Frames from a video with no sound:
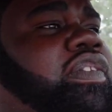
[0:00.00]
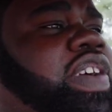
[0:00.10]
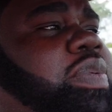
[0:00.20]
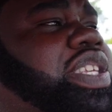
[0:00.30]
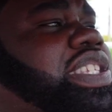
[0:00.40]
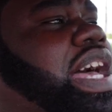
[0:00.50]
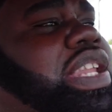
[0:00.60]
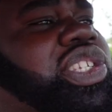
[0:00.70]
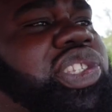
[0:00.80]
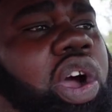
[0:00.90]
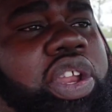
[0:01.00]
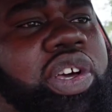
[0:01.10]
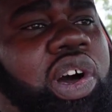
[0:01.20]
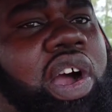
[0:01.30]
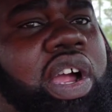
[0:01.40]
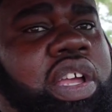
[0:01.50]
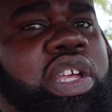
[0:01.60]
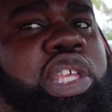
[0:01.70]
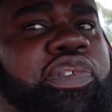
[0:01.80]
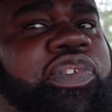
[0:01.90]
Very solid starter car,
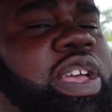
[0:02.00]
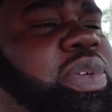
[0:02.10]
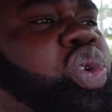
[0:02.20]
you feel me?